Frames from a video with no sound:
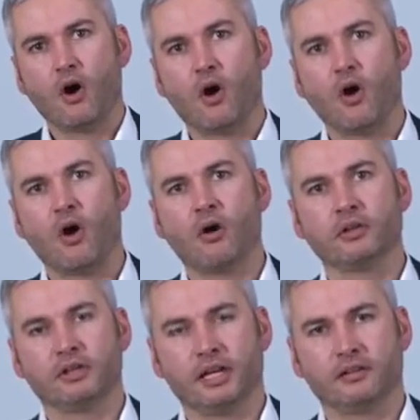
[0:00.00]
all
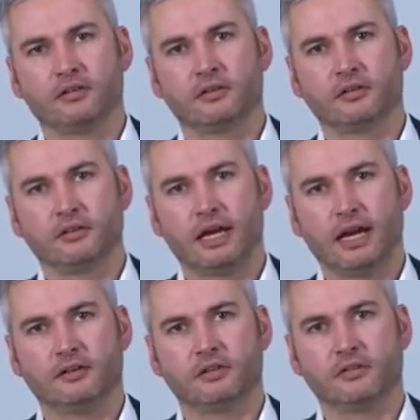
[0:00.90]
the DECT
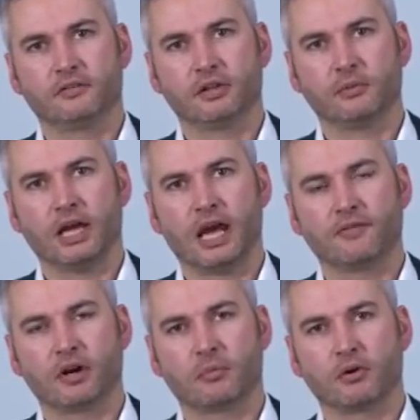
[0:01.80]
handsets that we
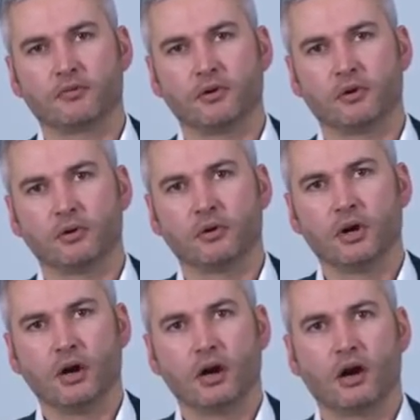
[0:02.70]
have in our portfolio
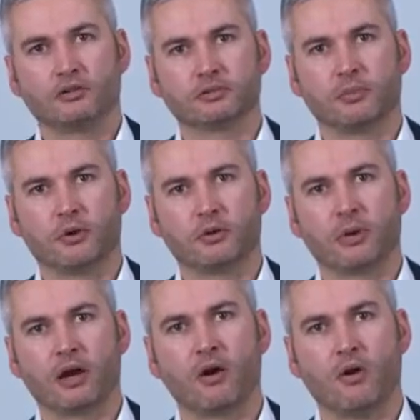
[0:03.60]
are supported
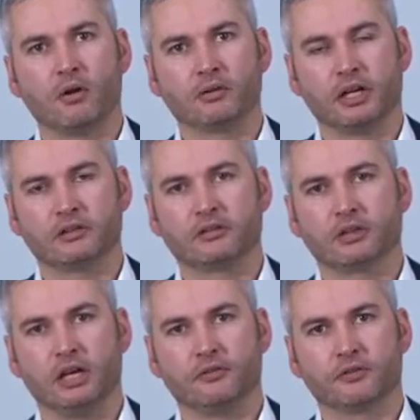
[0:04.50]
by all DECT
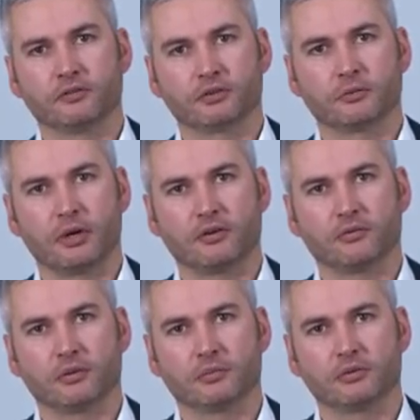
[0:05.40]
infrastructure
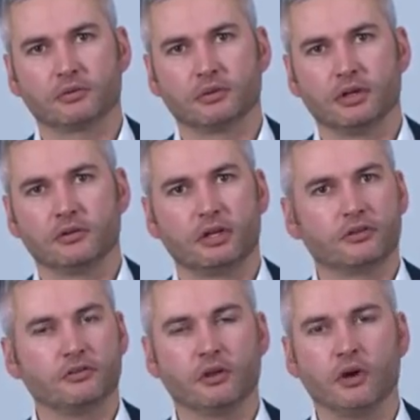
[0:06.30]
platforms. So
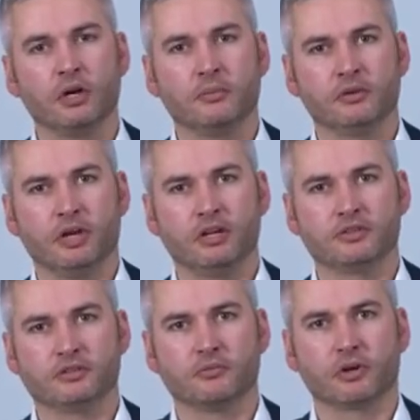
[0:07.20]
there's no
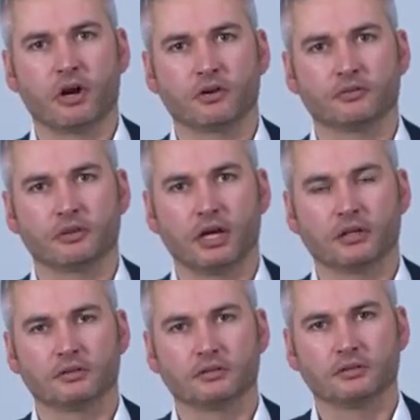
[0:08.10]
limitations in regards to
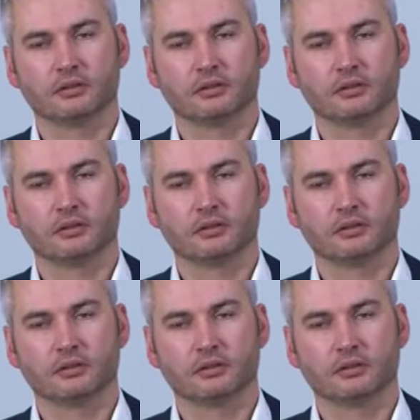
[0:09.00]
that.